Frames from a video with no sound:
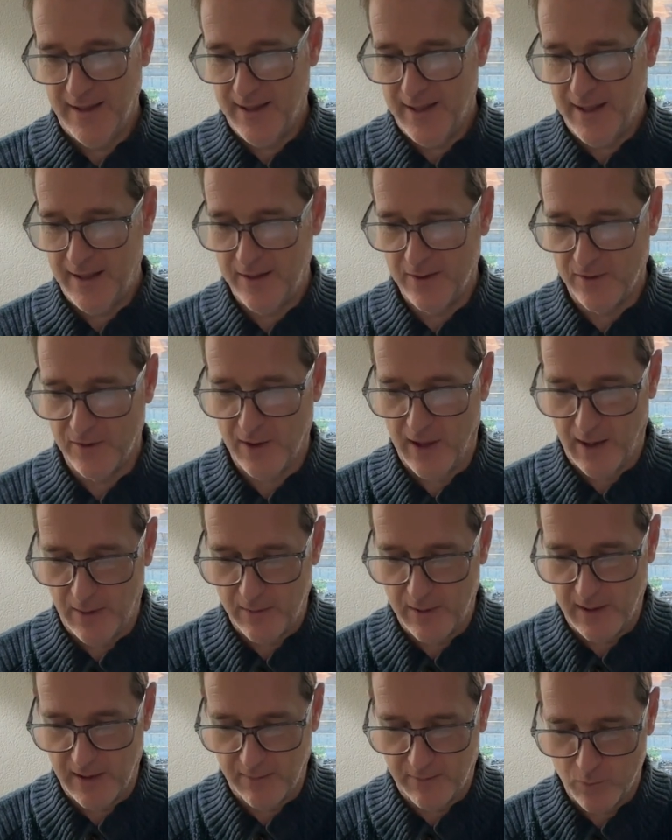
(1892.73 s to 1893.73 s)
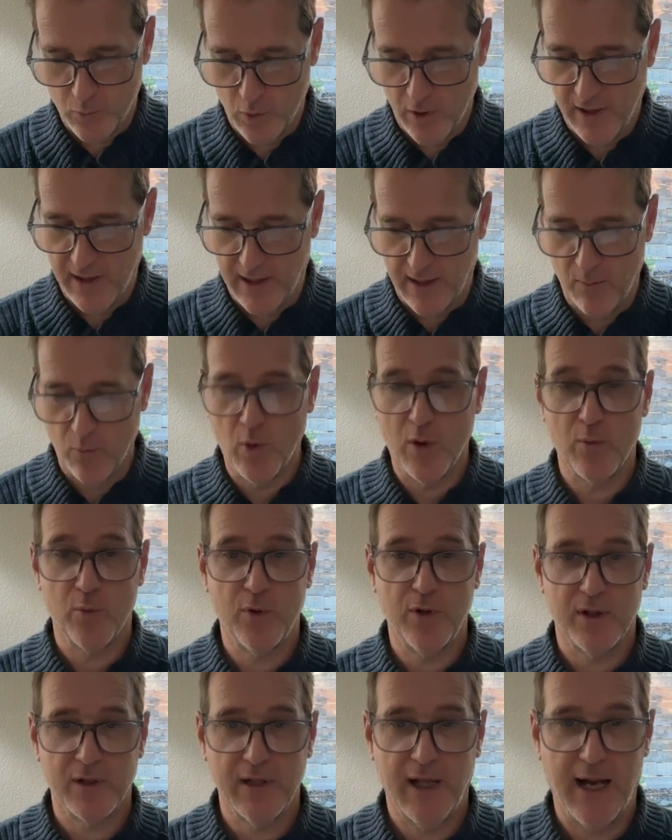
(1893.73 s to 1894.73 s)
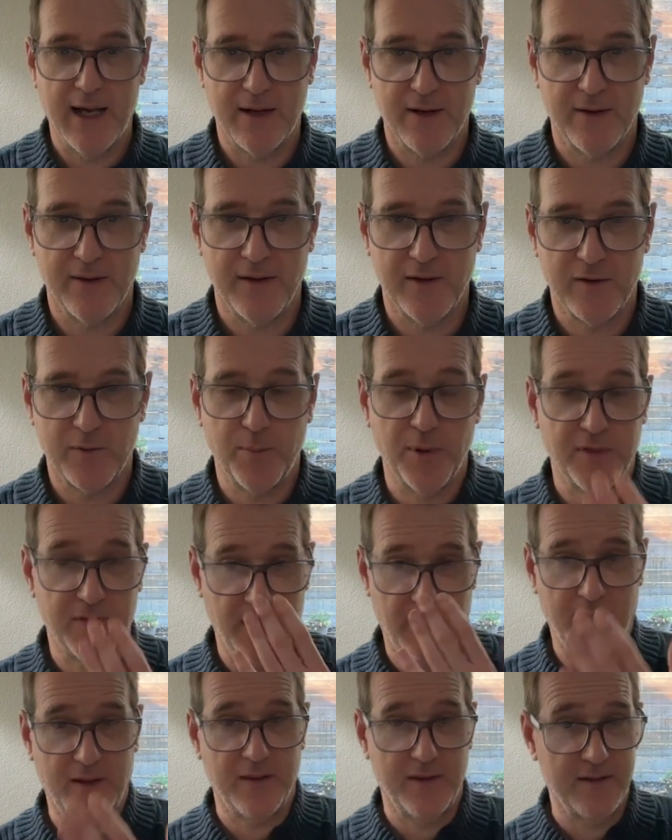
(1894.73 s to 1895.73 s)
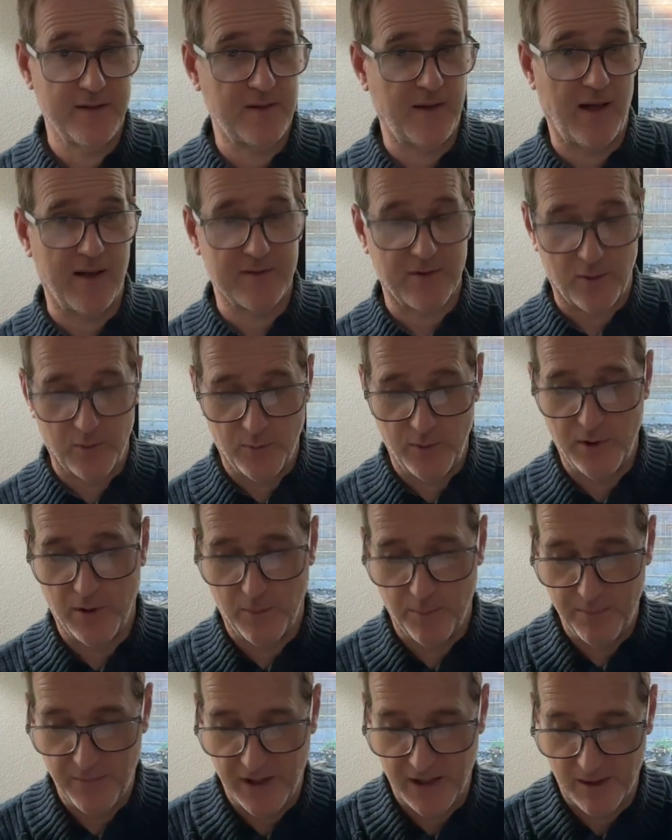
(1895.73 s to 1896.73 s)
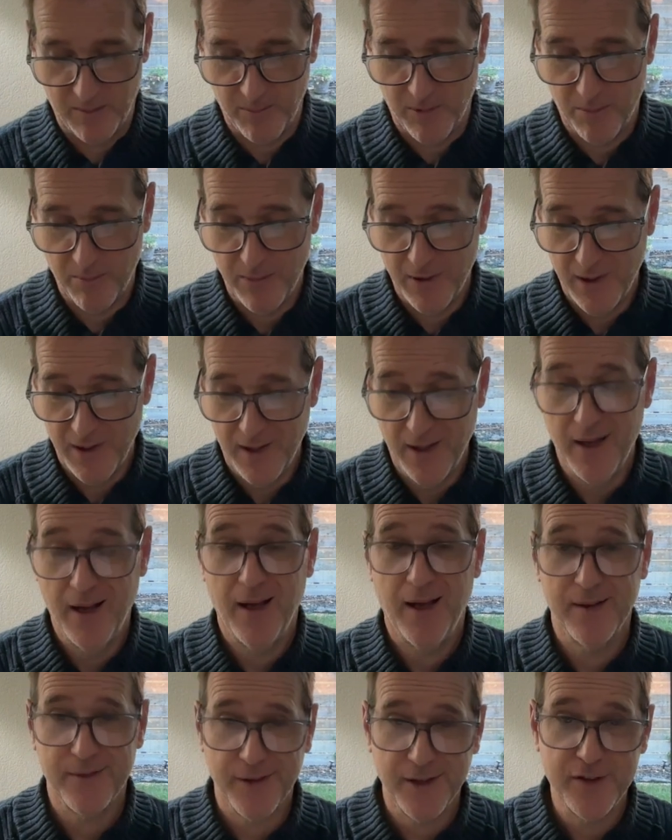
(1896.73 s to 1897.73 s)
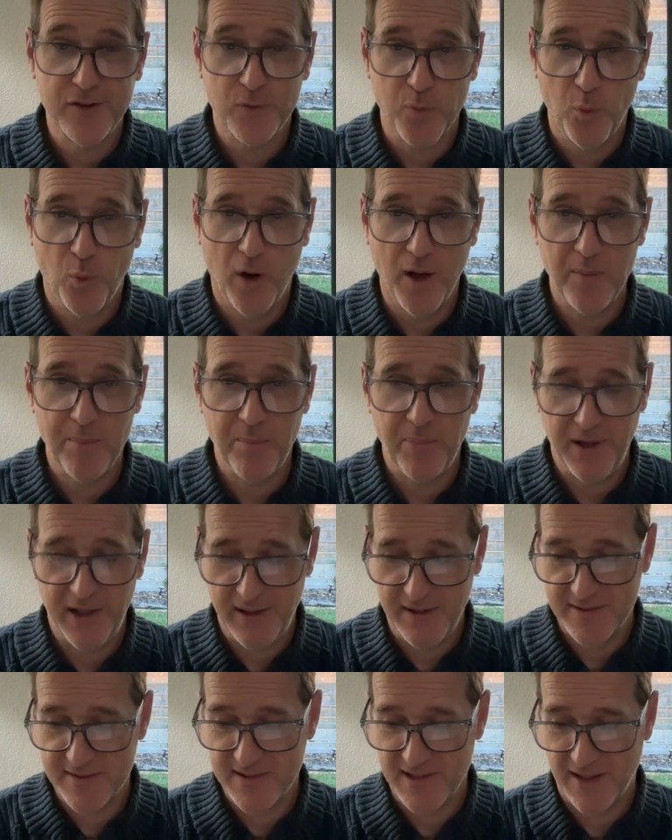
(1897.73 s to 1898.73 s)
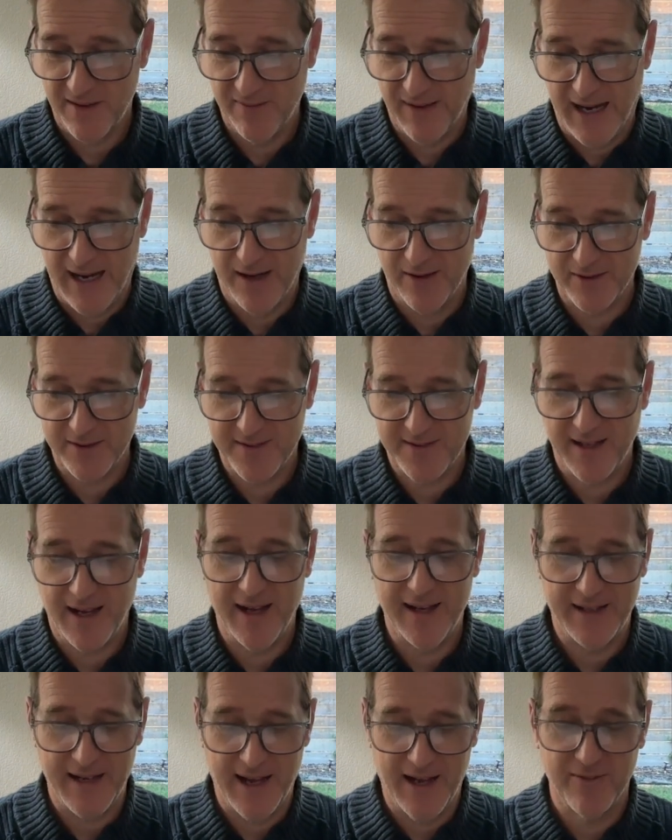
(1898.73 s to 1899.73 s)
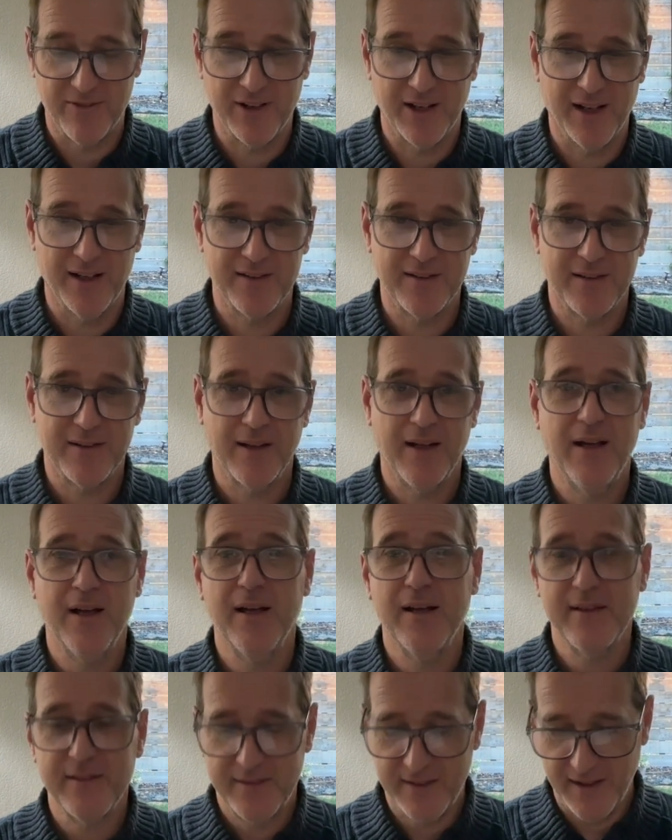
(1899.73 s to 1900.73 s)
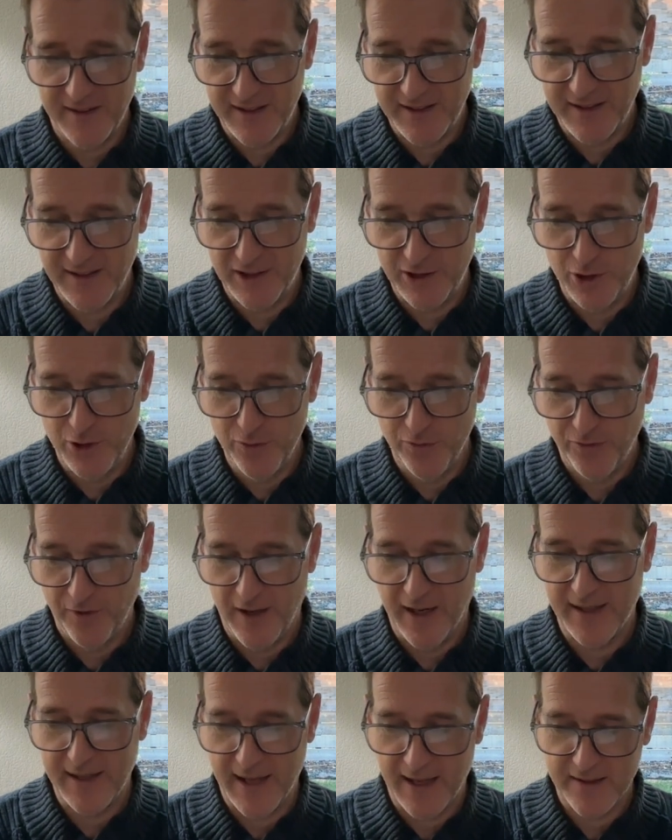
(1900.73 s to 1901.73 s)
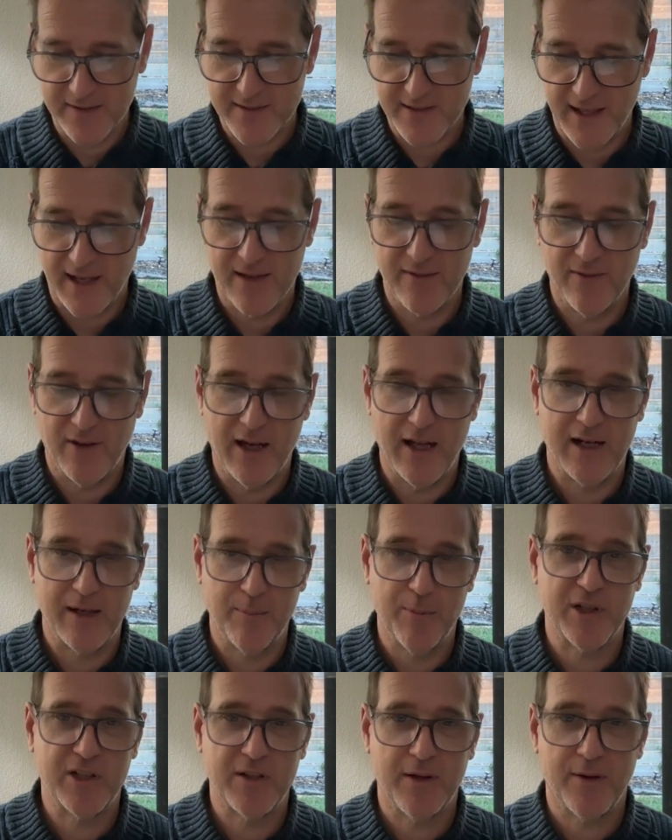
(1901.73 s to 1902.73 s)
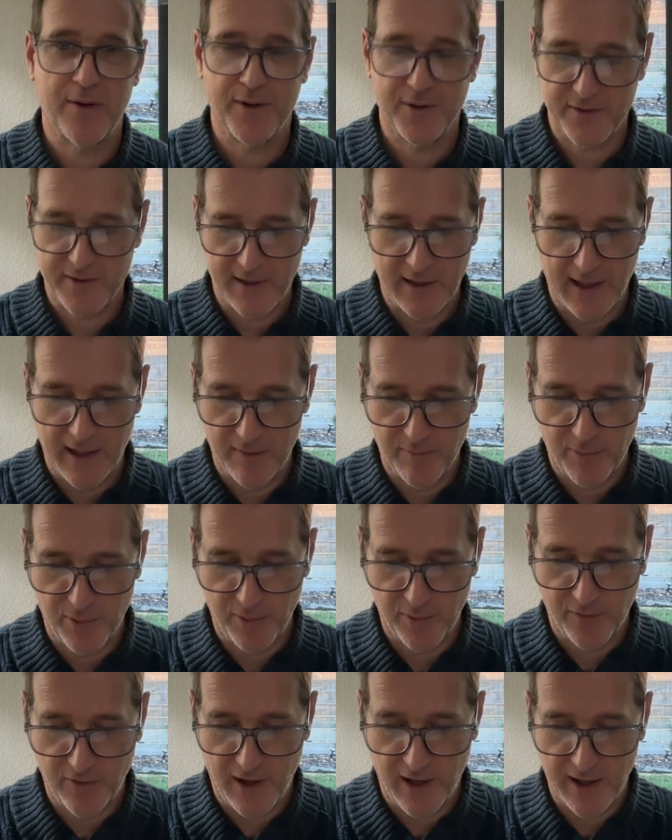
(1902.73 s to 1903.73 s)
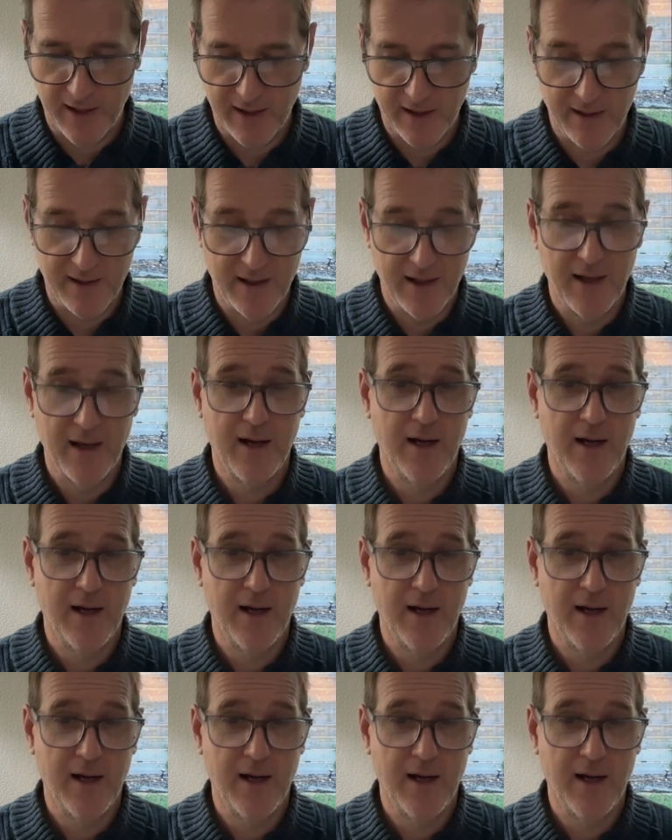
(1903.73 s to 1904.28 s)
I don't know, I want real light on this, but think of this as a real minimum. At least one piece of outside evidence, something that you find outside of any materials that I have provided.